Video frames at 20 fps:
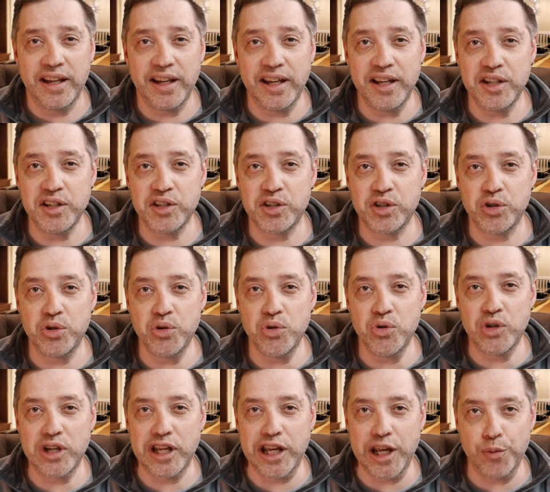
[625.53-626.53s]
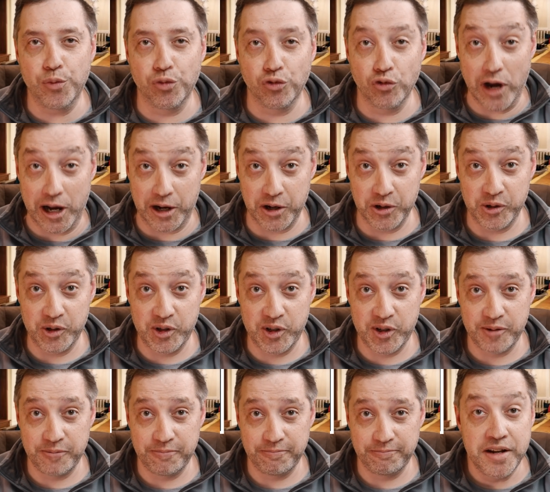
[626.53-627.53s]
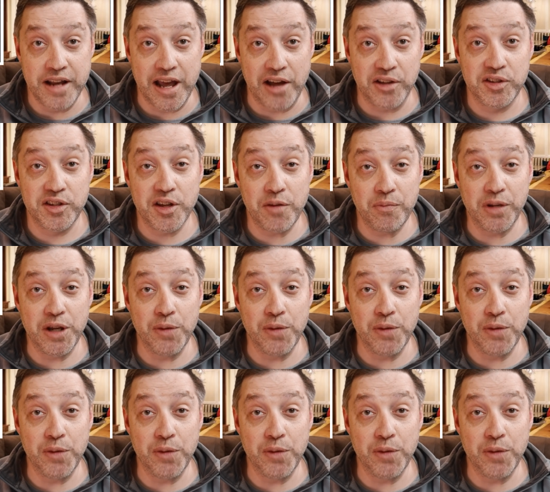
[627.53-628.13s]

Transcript: is to keep records. Now, some